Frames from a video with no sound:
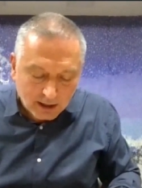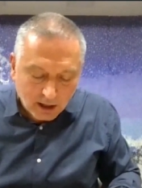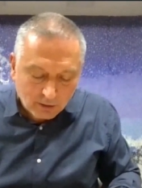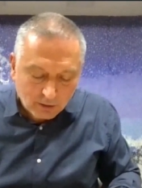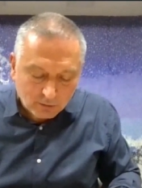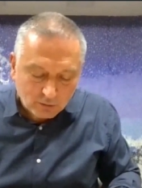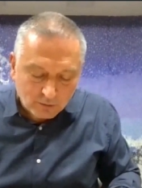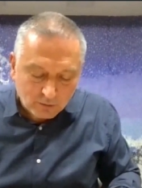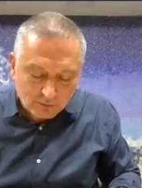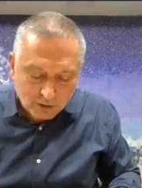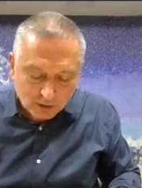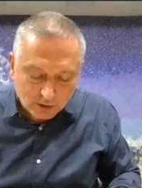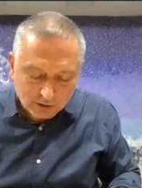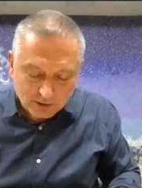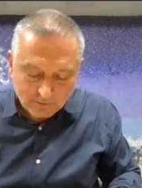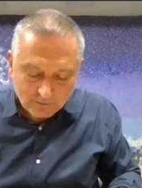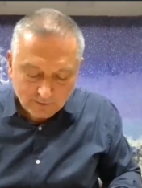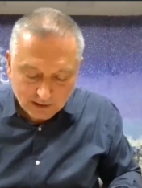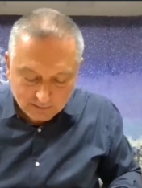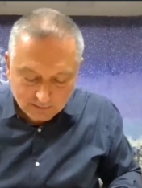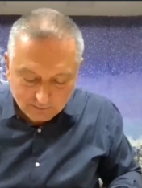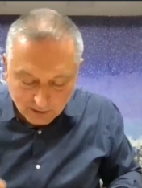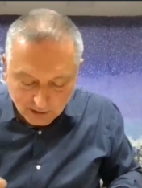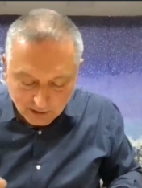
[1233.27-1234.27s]
how to
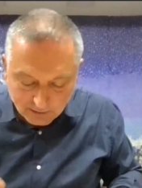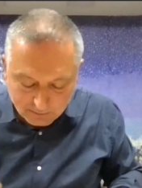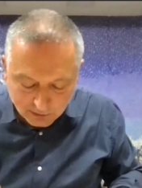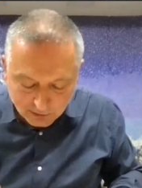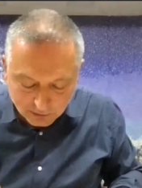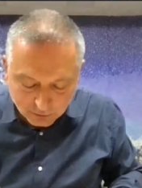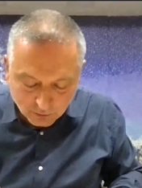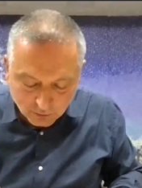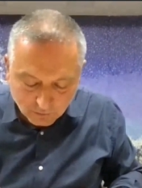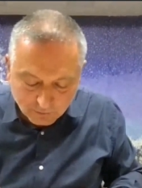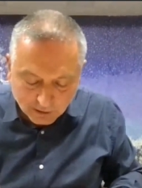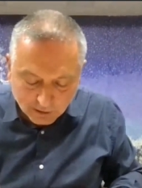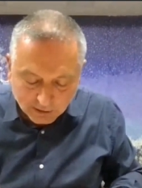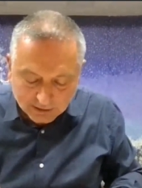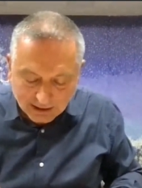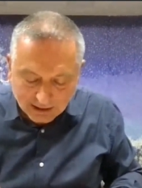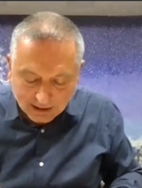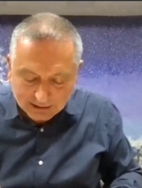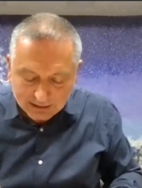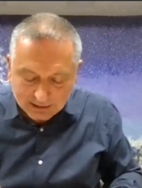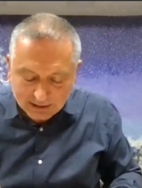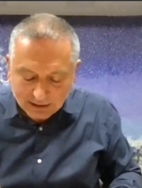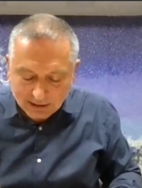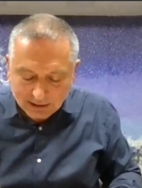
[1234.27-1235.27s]
motivate people to
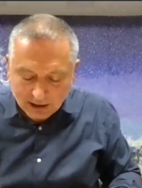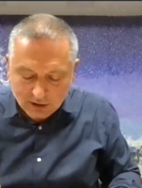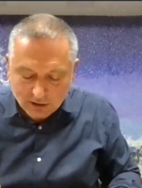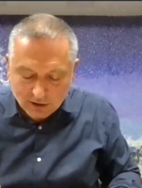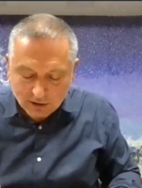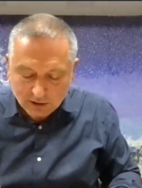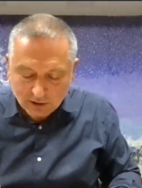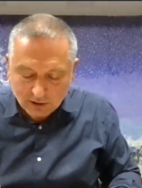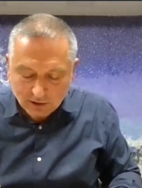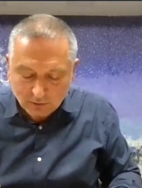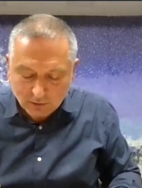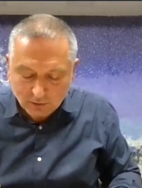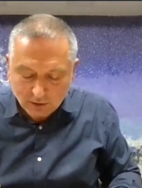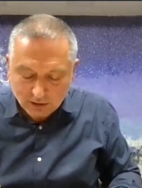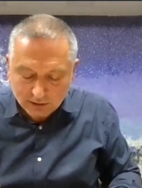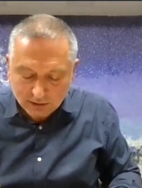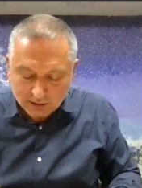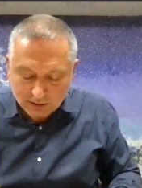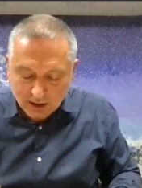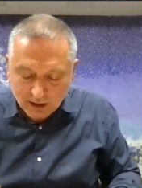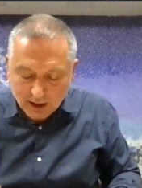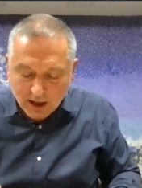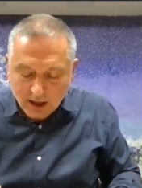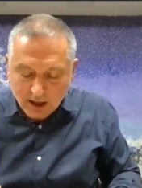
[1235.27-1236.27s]
protect the natural
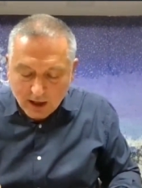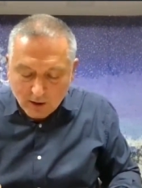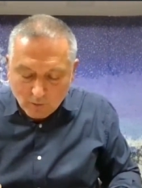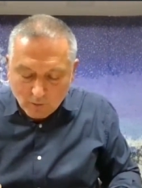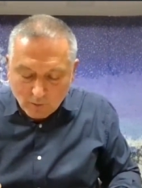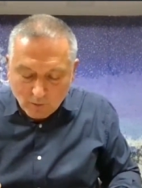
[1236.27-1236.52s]
world